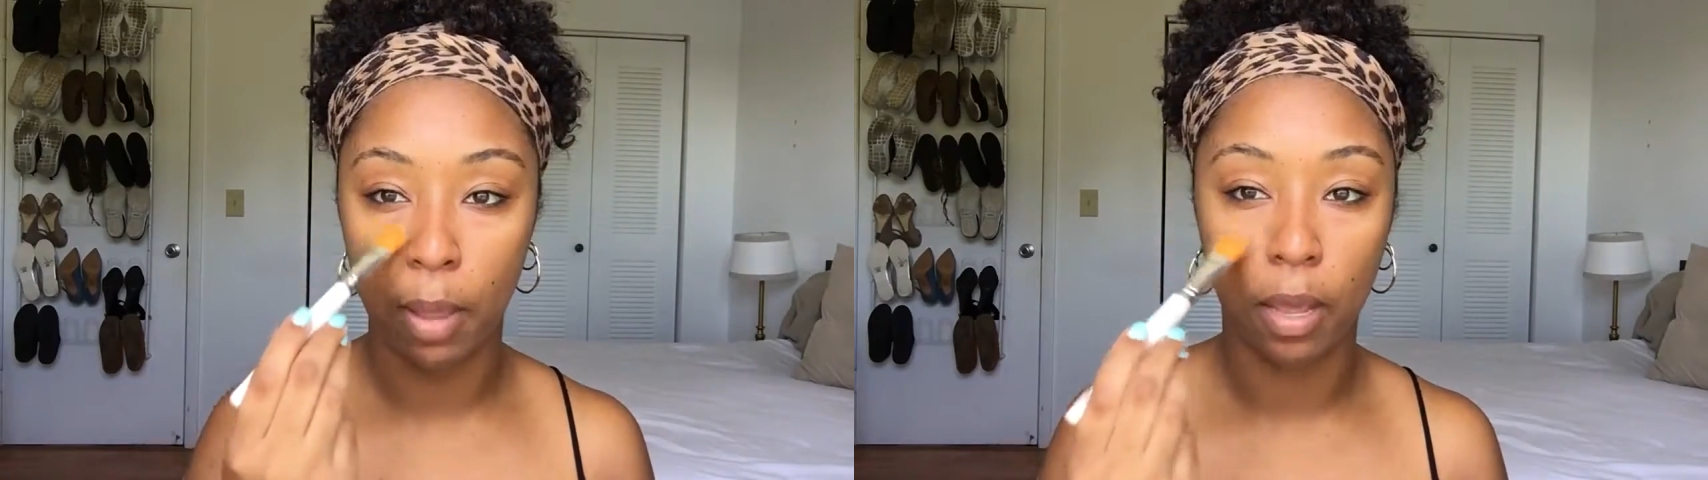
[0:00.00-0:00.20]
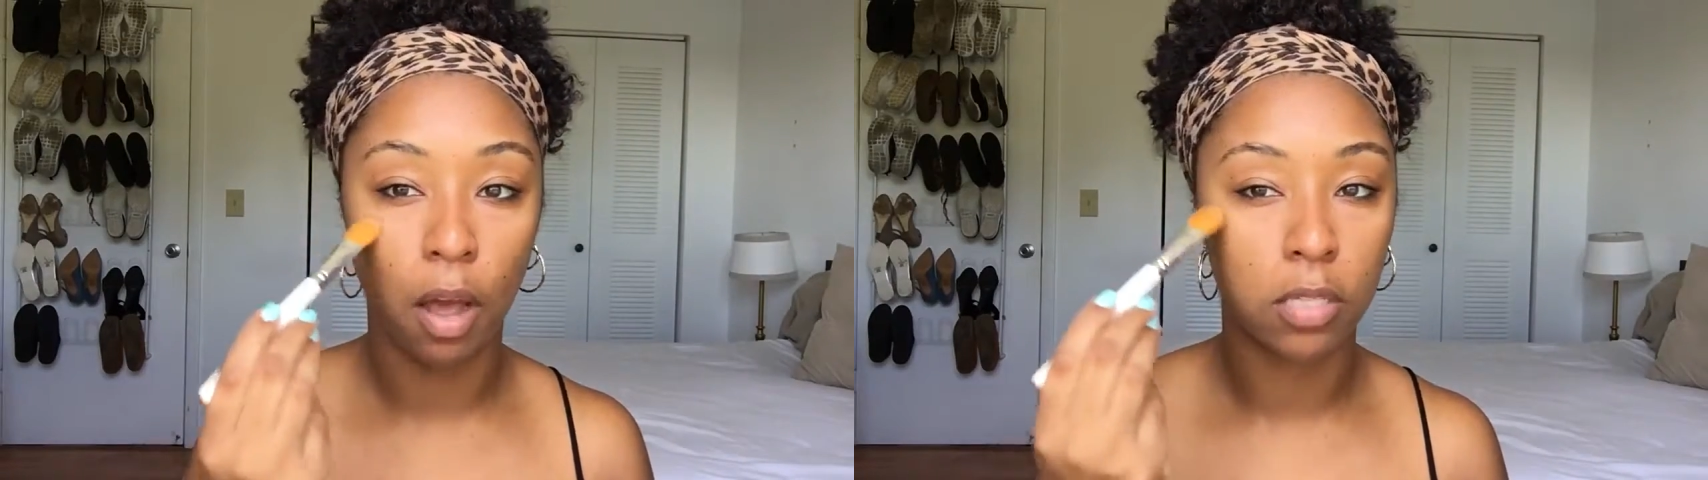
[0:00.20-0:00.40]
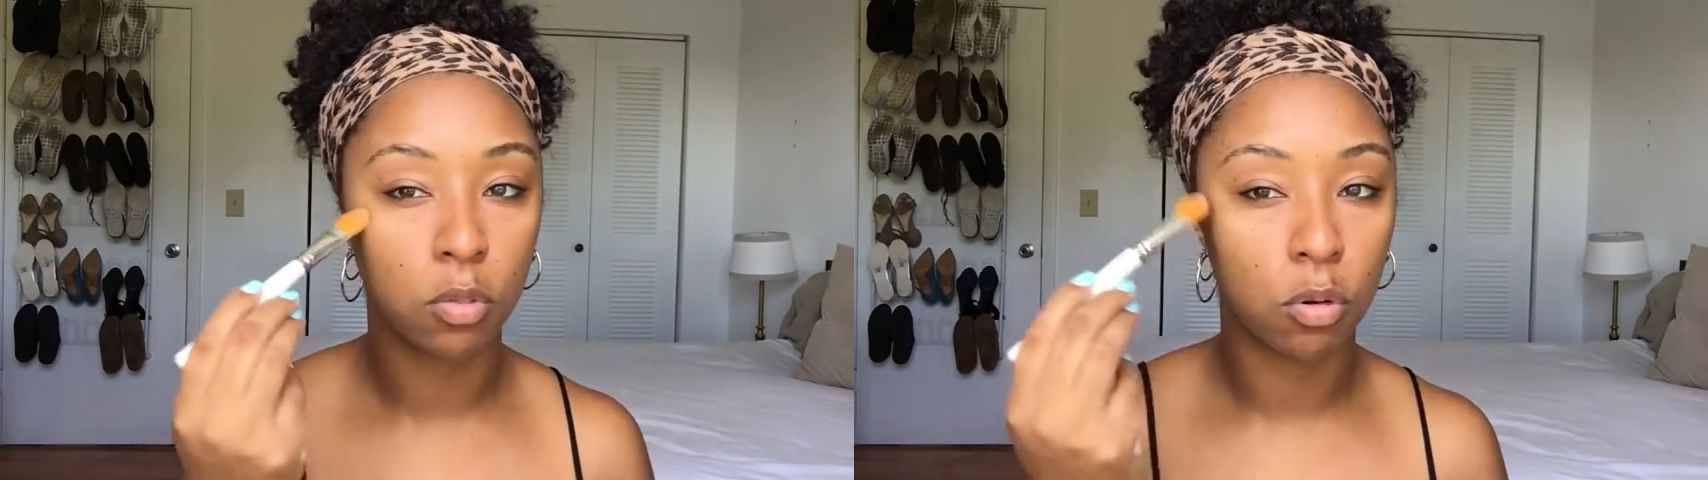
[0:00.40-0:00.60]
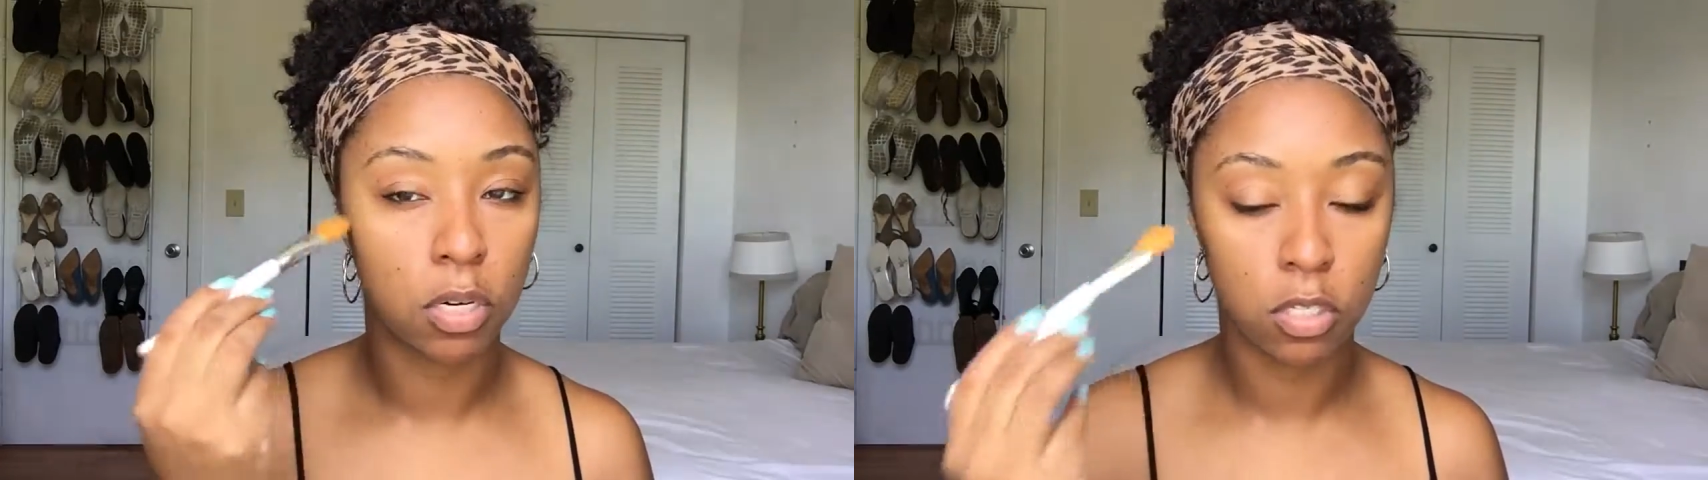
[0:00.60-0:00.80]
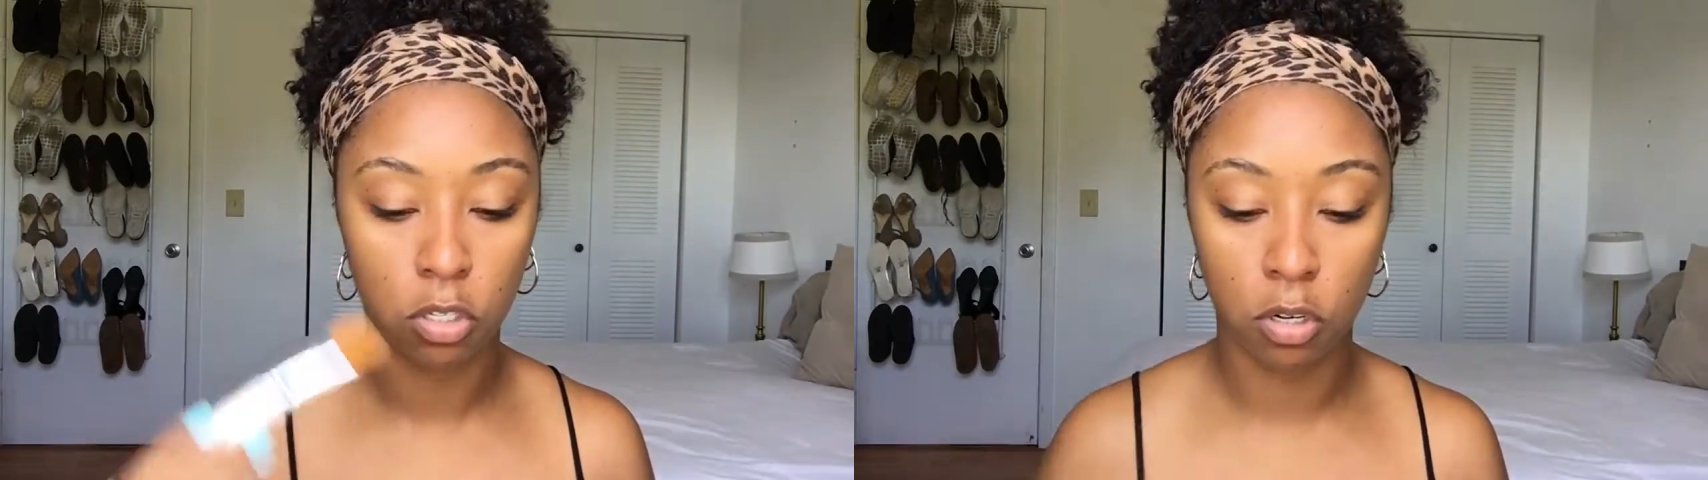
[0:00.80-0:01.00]
my contour
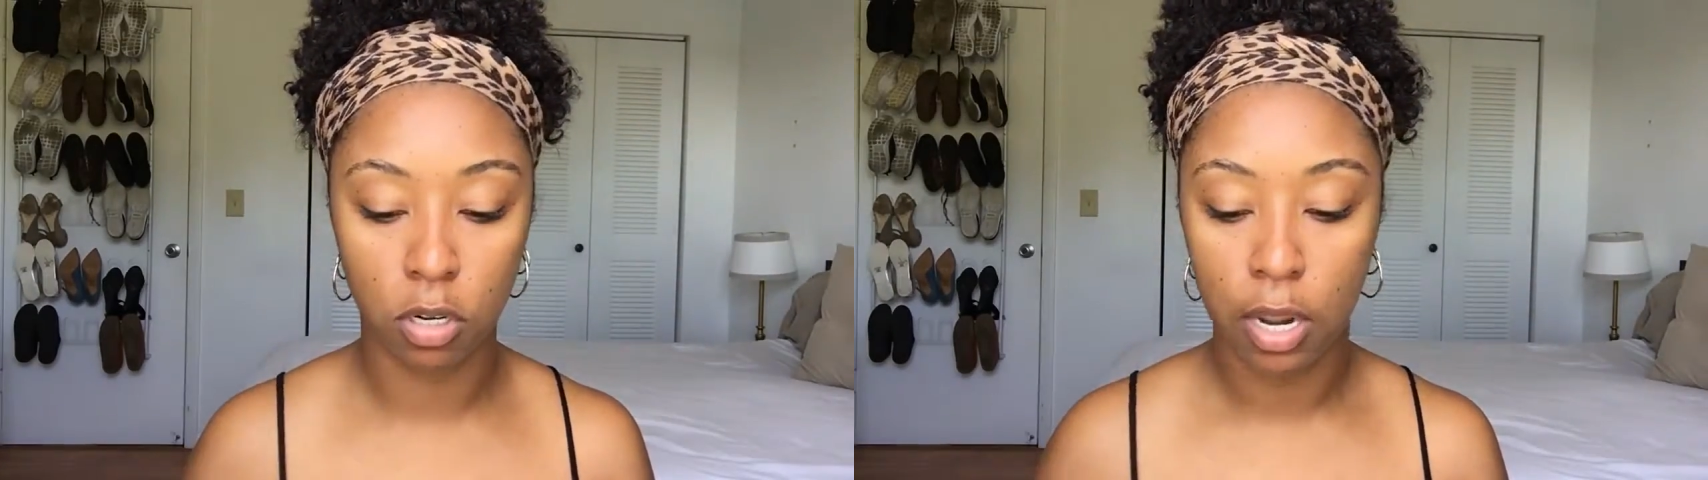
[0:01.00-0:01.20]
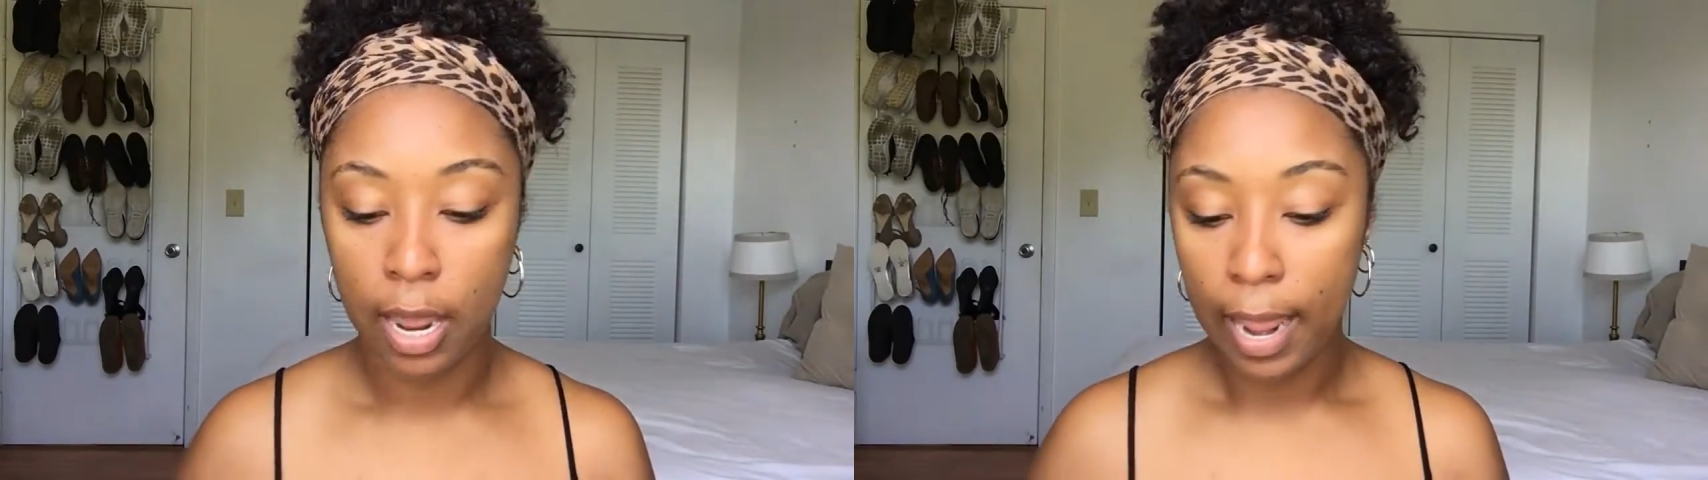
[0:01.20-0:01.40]
in a certain